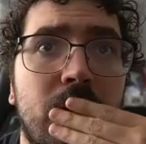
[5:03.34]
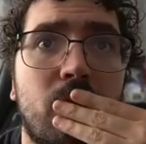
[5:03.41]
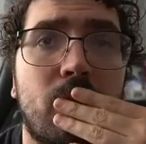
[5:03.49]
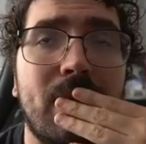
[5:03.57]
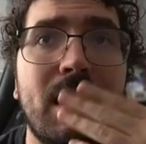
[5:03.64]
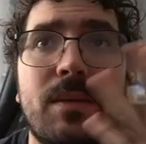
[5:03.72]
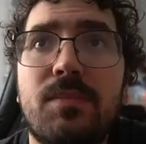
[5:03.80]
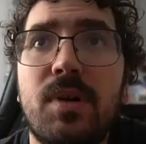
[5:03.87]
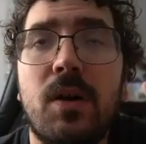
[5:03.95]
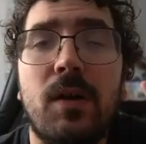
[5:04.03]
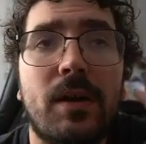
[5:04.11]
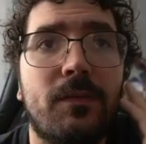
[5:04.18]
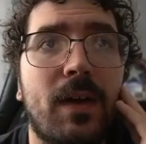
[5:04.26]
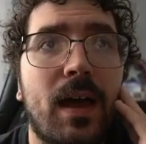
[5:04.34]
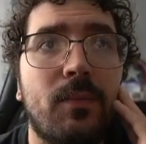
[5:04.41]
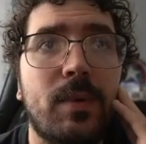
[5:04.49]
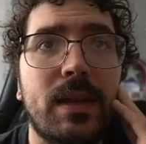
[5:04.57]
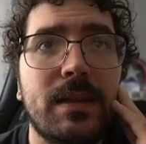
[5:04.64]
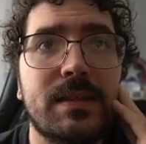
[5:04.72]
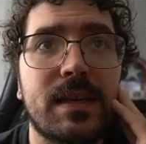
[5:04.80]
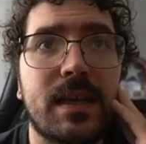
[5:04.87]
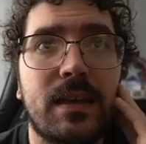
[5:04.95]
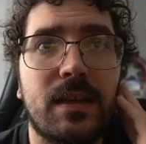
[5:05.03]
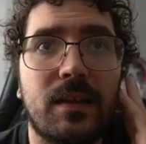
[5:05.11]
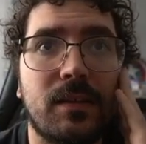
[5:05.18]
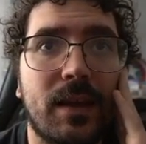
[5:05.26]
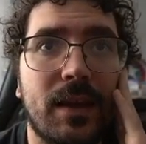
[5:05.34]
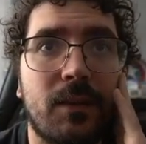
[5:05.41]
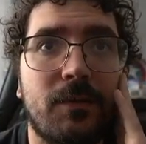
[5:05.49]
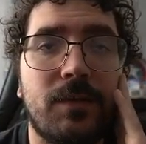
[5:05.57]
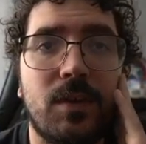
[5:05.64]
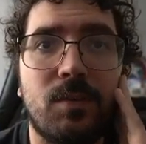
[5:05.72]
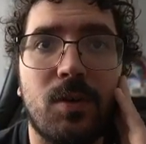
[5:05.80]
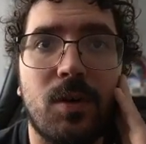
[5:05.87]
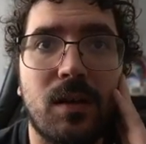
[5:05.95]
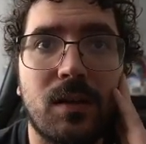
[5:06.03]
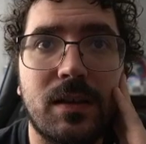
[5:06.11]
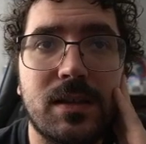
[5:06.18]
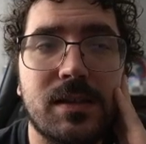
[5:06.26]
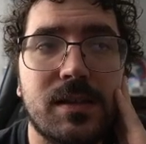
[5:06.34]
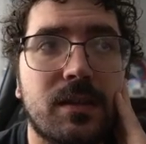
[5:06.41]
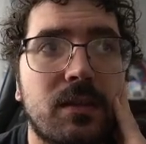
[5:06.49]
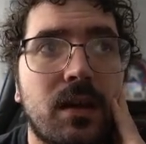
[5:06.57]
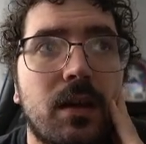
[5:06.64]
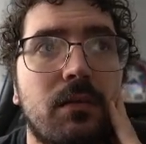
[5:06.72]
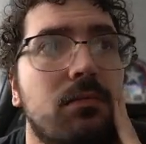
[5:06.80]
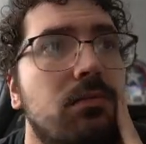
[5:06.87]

We need, bro, in five, we need to get a, uh, like a few more elites here, though.